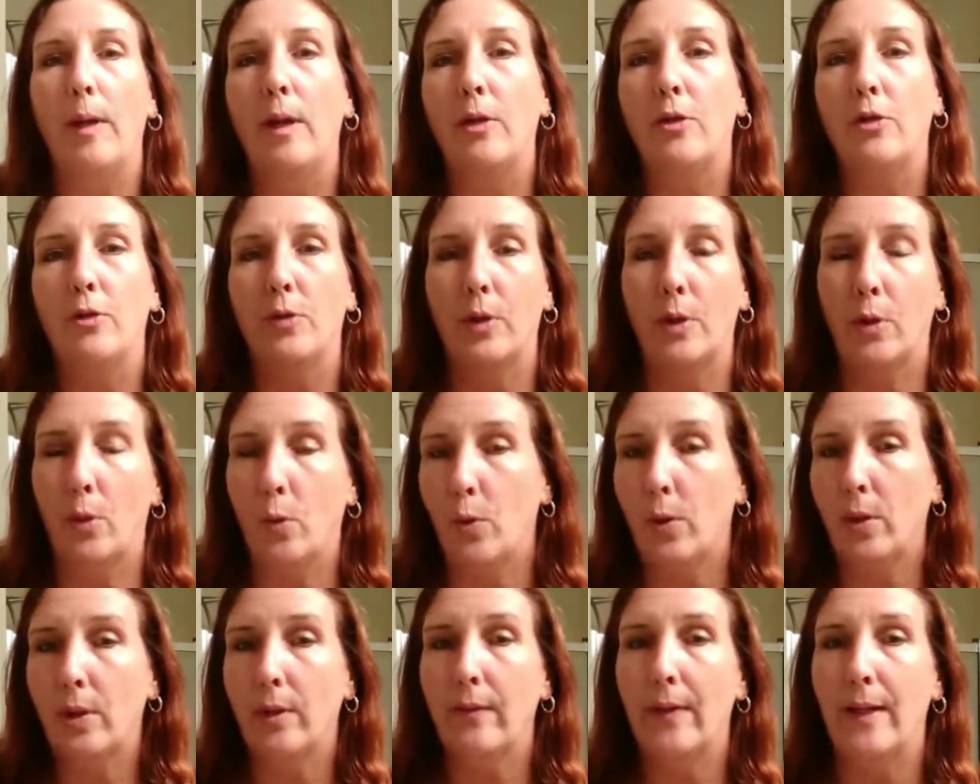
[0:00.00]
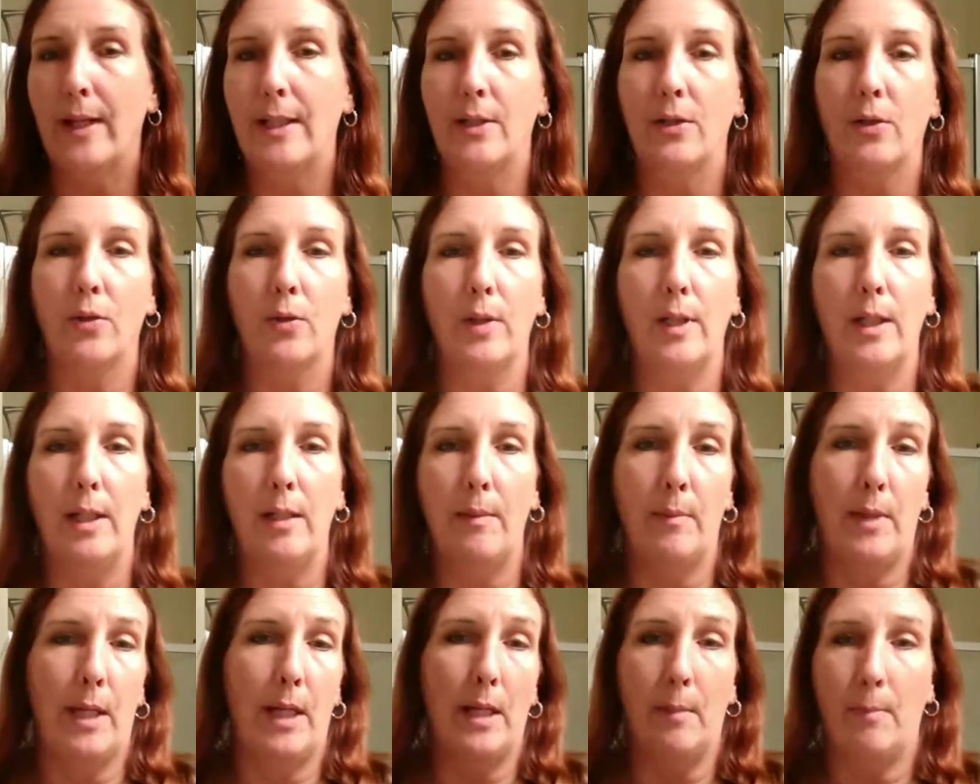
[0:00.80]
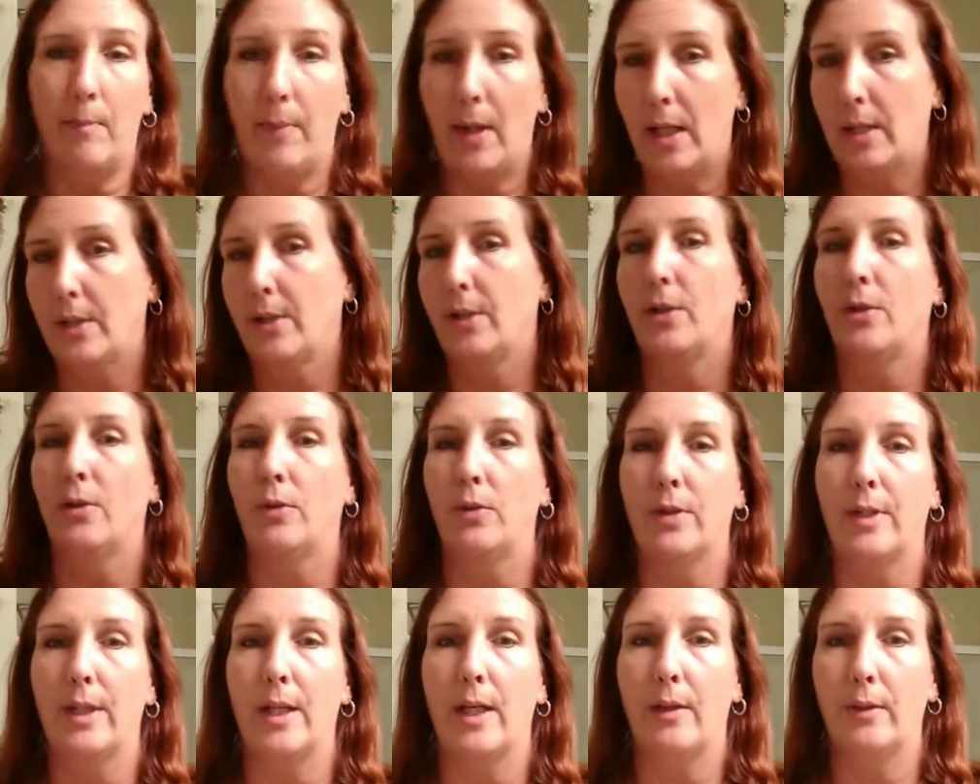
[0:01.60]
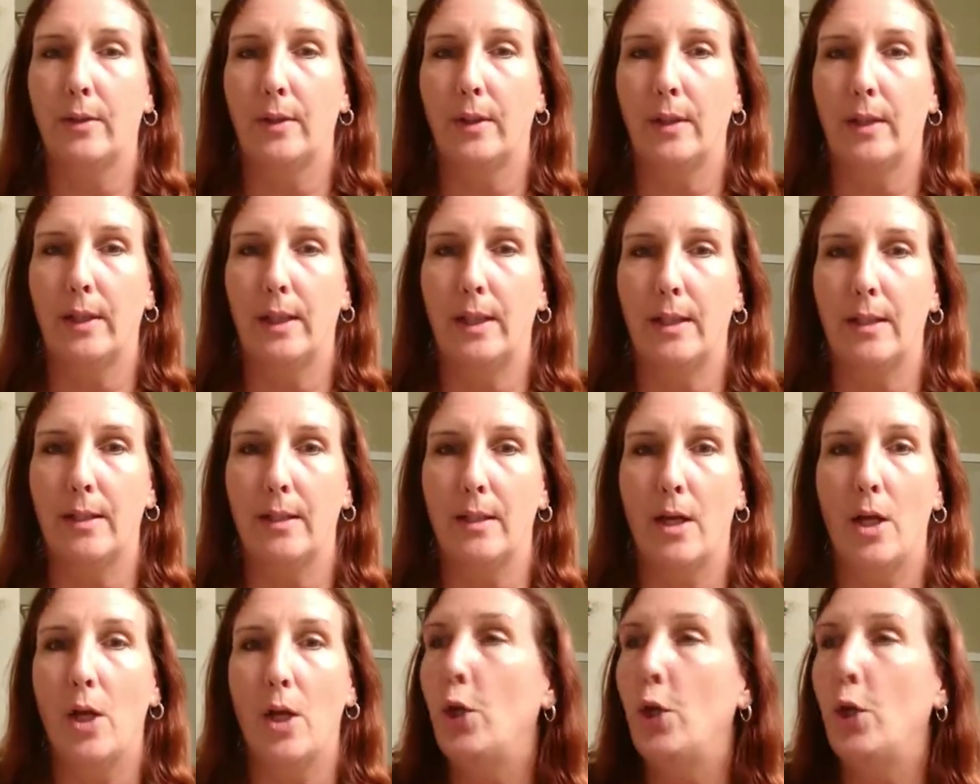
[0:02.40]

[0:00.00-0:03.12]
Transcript: to a quart of ice cream and a box of Girl Scout cookies.